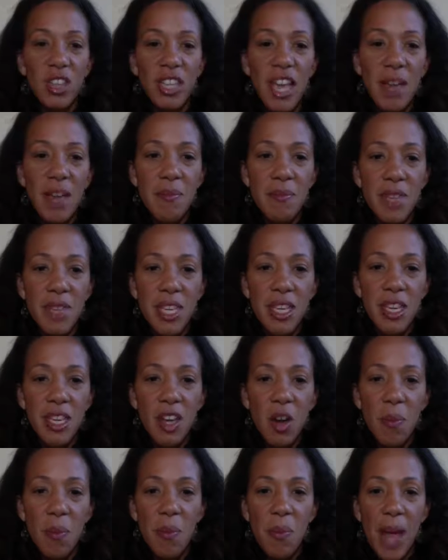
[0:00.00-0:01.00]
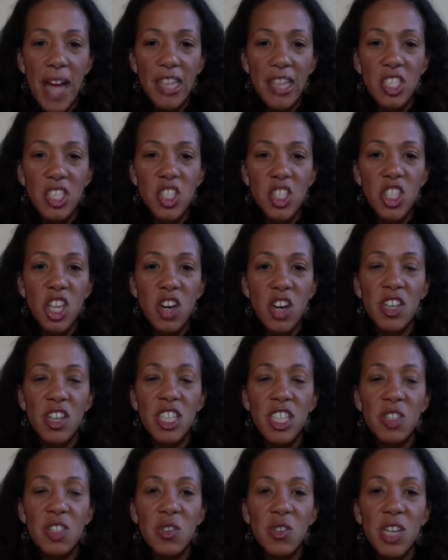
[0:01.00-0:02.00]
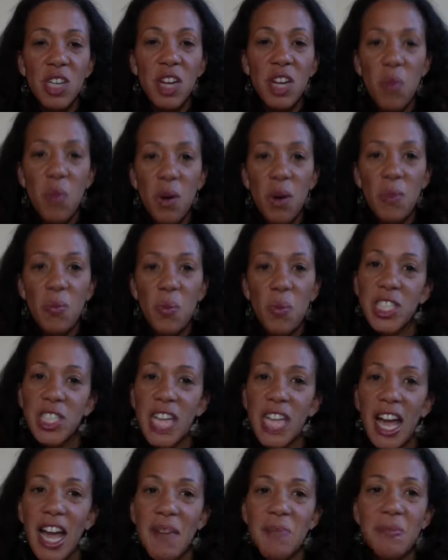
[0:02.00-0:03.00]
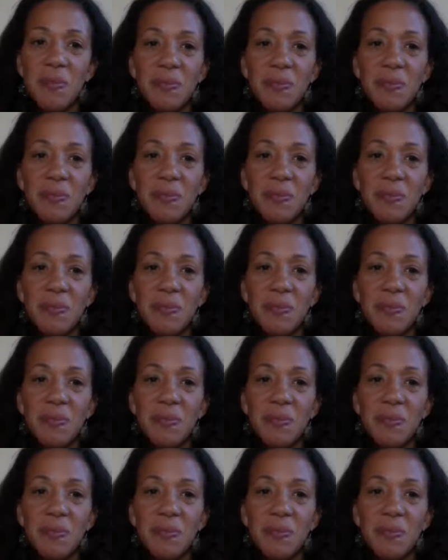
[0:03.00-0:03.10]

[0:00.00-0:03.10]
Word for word: let me go back to sharing screen one more time.